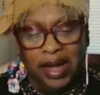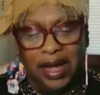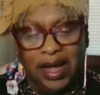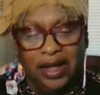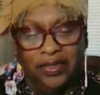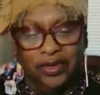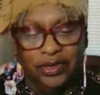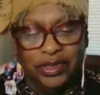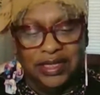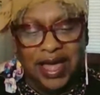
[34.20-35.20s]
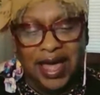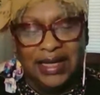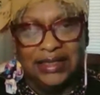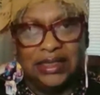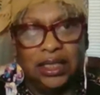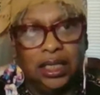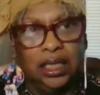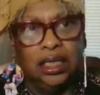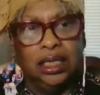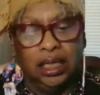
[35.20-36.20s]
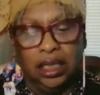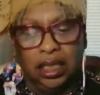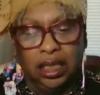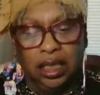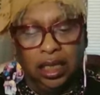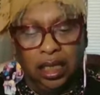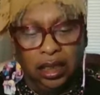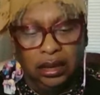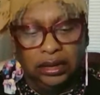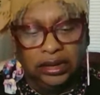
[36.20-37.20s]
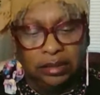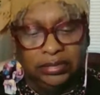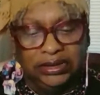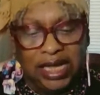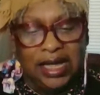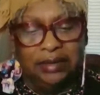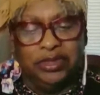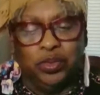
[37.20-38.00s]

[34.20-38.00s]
others that sometimes